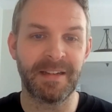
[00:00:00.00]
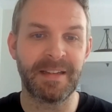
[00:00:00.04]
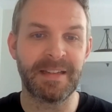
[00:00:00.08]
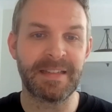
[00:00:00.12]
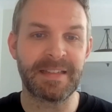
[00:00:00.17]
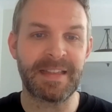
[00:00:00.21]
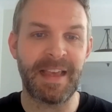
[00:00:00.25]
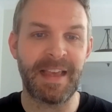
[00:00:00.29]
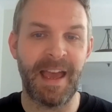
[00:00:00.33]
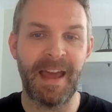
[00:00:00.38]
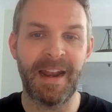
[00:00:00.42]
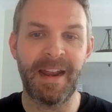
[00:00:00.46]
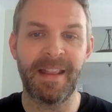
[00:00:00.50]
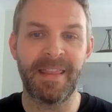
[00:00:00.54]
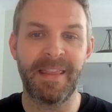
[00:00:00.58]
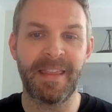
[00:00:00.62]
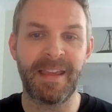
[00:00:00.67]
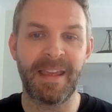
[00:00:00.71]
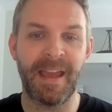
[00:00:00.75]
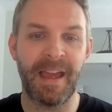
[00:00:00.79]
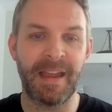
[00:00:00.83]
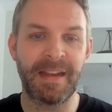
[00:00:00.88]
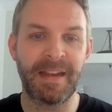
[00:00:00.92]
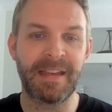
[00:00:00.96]
Is that
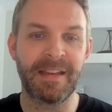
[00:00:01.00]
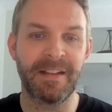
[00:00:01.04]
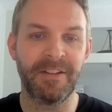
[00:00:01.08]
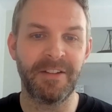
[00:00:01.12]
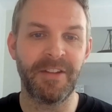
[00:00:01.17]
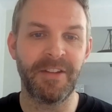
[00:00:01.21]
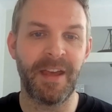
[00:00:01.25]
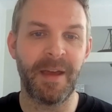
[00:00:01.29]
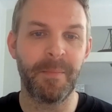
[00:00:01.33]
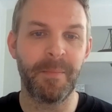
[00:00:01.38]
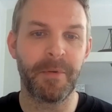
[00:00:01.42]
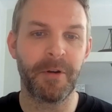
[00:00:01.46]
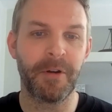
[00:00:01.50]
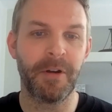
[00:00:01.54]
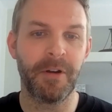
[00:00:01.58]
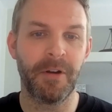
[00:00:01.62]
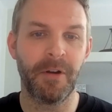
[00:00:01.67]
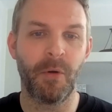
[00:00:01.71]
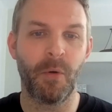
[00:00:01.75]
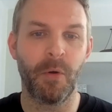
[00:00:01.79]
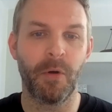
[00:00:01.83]
the ideal number,